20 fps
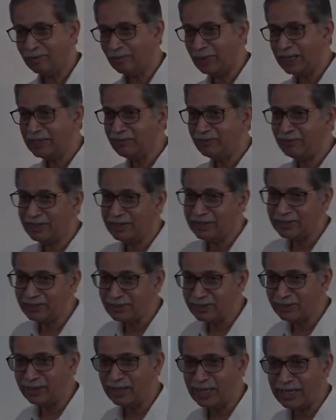Wide
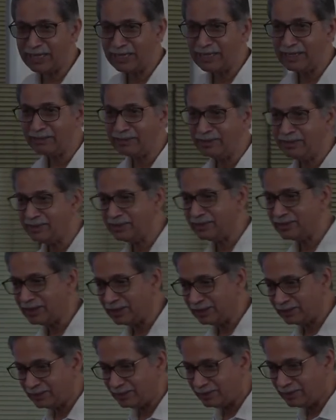variation 9 and
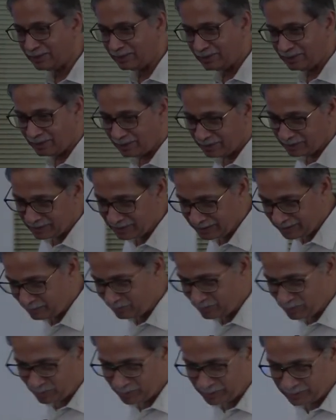36. Anything in
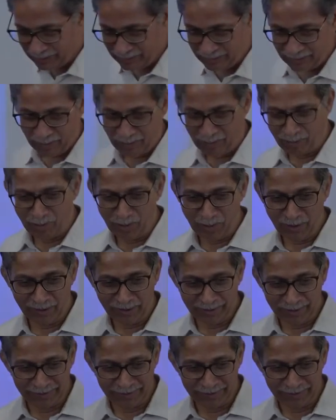between or more?